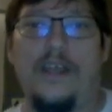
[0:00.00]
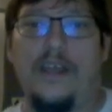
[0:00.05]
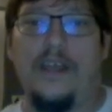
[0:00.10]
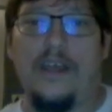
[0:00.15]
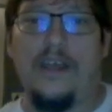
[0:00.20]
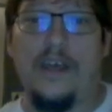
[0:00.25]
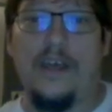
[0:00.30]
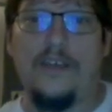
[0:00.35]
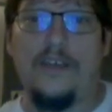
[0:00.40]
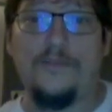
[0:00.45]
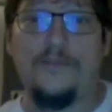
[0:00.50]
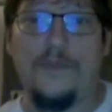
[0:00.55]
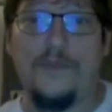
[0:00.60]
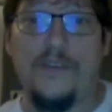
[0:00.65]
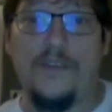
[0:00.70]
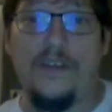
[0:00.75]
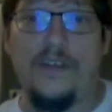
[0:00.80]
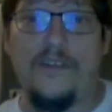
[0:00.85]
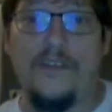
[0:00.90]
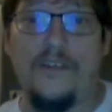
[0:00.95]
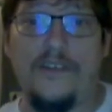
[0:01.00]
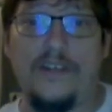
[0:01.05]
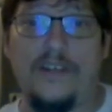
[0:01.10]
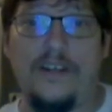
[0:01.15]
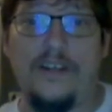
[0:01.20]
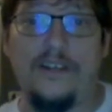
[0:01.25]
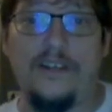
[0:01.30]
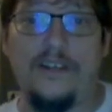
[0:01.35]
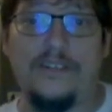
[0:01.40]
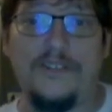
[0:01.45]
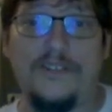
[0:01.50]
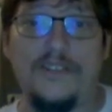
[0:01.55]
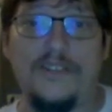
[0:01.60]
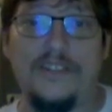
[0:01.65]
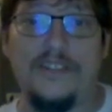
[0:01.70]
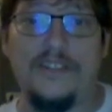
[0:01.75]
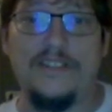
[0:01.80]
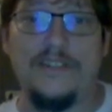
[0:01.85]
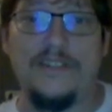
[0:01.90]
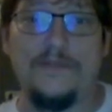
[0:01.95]
as one of the other characters
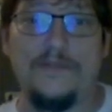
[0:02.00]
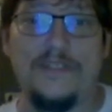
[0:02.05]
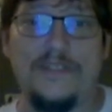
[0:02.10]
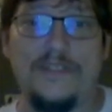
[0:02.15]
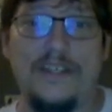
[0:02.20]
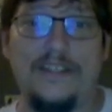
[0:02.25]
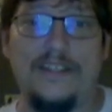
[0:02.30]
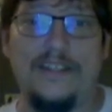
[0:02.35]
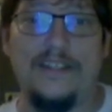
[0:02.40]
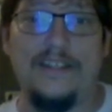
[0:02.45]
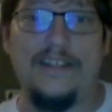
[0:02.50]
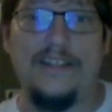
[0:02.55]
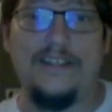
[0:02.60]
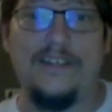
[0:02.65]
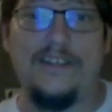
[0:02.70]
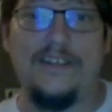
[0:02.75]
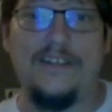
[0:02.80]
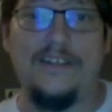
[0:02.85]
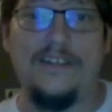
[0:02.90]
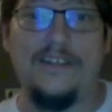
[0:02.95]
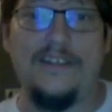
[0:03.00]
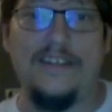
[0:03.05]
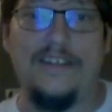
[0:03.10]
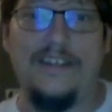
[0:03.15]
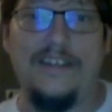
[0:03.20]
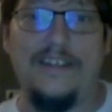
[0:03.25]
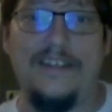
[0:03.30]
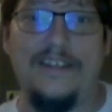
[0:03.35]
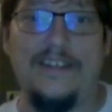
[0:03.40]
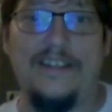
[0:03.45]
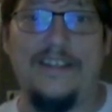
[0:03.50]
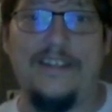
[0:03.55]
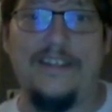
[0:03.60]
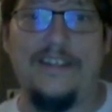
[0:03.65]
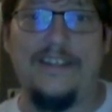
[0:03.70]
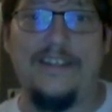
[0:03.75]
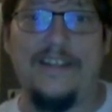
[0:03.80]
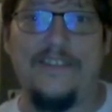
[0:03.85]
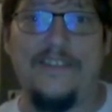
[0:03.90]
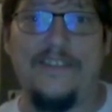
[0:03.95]
ends up saying later,
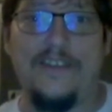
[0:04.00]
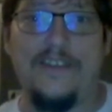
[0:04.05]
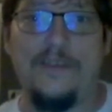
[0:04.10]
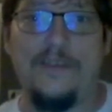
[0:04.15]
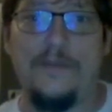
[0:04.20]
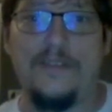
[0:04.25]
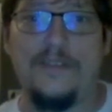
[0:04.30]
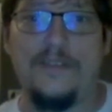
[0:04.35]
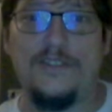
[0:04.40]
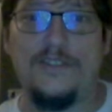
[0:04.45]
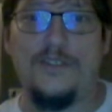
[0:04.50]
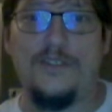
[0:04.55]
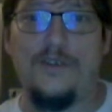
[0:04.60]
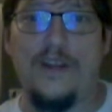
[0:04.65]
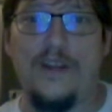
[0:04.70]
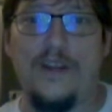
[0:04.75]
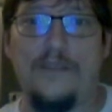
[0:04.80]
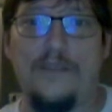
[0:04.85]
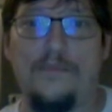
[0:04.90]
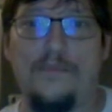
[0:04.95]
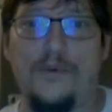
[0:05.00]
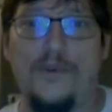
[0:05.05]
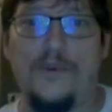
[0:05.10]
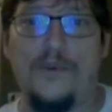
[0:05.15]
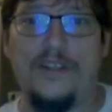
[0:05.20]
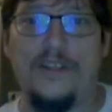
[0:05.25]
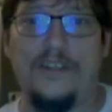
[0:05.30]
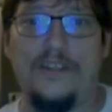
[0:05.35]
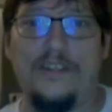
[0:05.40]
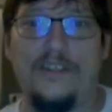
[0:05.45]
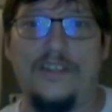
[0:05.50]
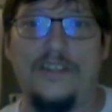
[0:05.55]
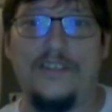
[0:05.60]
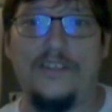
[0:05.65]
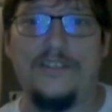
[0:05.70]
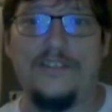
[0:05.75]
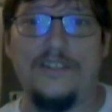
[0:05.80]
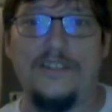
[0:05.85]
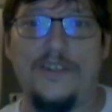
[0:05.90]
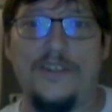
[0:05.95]
and I think it makes a great point,
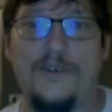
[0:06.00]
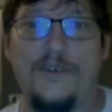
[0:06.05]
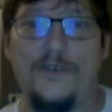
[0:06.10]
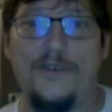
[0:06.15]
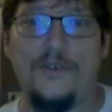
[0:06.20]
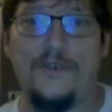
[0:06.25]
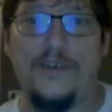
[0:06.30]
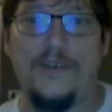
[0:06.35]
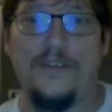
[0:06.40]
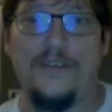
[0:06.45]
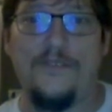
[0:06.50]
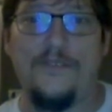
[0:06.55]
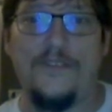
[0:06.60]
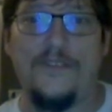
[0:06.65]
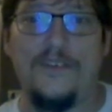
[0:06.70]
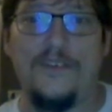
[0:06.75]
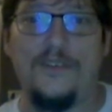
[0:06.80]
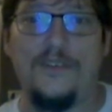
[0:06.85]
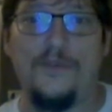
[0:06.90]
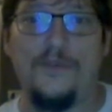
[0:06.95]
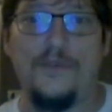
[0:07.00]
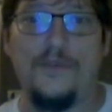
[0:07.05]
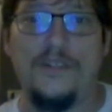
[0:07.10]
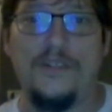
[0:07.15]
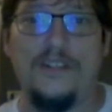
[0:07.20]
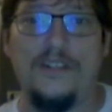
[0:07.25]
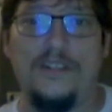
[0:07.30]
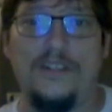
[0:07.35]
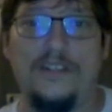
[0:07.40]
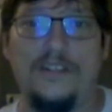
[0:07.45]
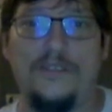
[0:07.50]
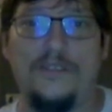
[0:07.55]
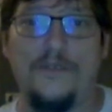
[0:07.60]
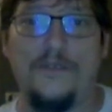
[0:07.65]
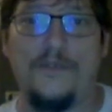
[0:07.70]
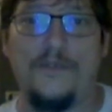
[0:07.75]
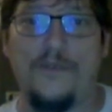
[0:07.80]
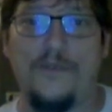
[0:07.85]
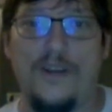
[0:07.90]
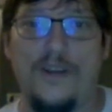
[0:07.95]
is, I don't think you were dealing
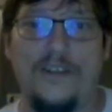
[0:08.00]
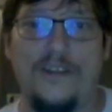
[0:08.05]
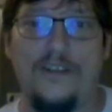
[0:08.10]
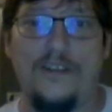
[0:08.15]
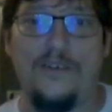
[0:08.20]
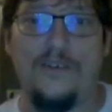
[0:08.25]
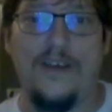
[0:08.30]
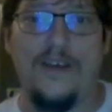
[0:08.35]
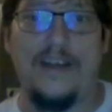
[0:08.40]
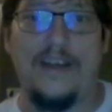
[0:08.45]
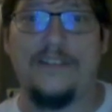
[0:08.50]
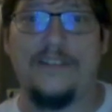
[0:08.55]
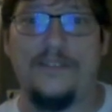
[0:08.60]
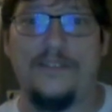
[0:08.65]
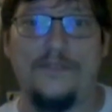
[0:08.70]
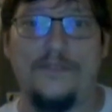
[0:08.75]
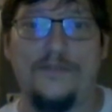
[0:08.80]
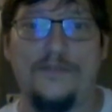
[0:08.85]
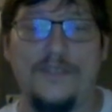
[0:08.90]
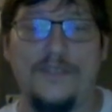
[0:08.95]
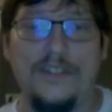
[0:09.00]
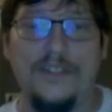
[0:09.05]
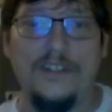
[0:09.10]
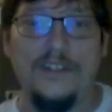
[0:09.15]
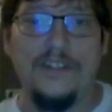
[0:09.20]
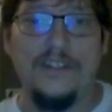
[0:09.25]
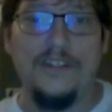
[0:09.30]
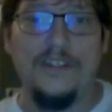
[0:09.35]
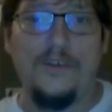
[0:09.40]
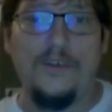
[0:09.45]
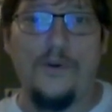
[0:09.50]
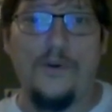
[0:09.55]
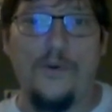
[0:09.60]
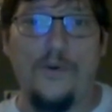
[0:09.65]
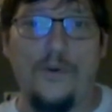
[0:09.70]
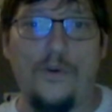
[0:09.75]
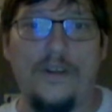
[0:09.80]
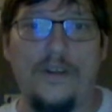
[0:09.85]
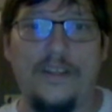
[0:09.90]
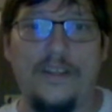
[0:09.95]
with radioactive
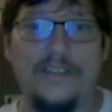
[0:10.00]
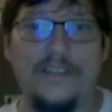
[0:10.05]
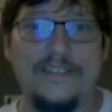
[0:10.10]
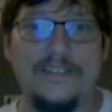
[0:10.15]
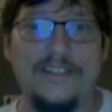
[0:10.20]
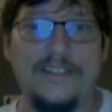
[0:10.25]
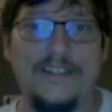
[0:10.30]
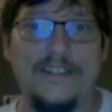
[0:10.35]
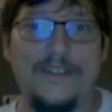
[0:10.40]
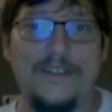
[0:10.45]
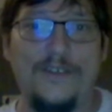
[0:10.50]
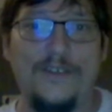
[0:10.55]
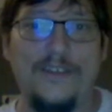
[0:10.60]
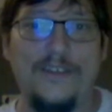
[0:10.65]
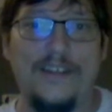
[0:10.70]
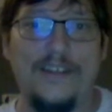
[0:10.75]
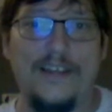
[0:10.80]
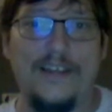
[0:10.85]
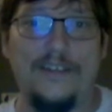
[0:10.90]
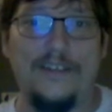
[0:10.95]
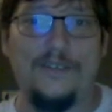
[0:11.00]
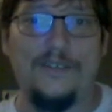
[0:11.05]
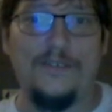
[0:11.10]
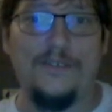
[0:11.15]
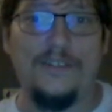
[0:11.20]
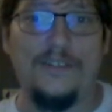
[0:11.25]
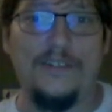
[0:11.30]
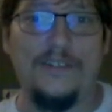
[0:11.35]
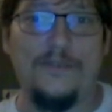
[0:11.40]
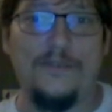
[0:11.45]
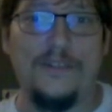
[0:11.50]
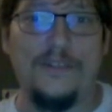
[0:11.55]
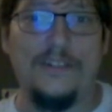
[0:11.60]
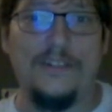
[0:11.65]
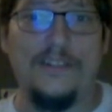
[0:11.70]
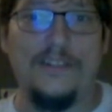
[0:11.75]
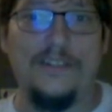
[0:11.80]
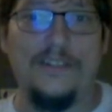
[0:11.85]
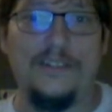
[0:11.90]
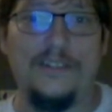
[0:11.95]
hornets, and I don't really want to
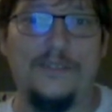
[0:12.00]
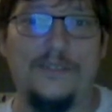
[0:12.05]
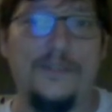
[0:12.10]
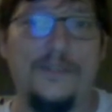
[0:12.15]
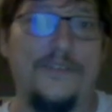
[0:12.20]
deal with